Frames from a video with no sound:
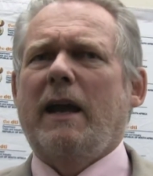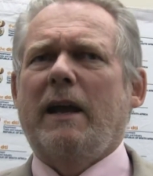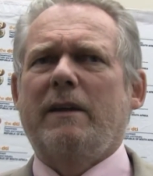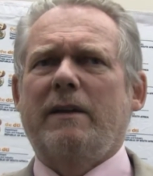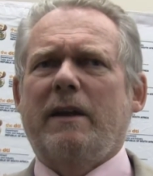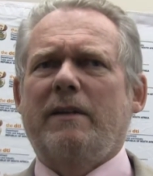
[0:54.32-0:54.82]

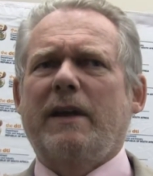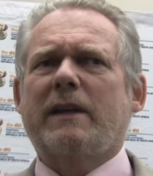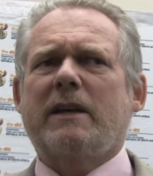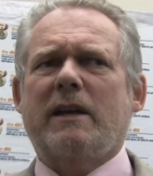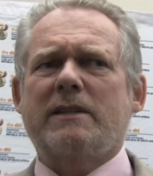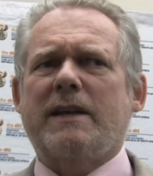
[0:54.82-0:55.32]
and uh,
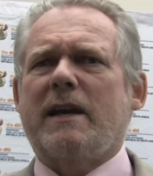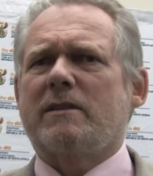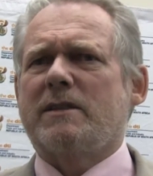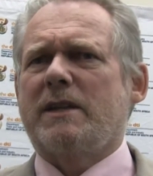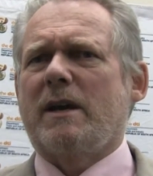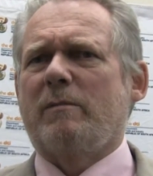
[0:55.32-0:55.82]
that cut
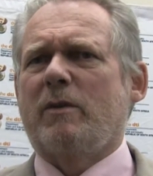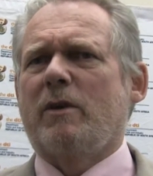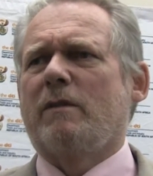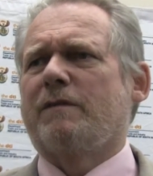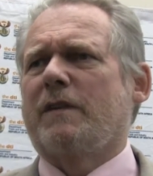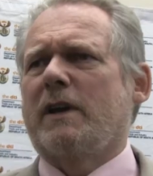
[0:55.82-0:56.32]
out a number
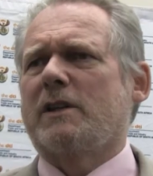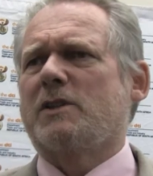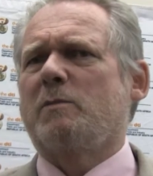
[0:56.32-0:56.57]
of uh,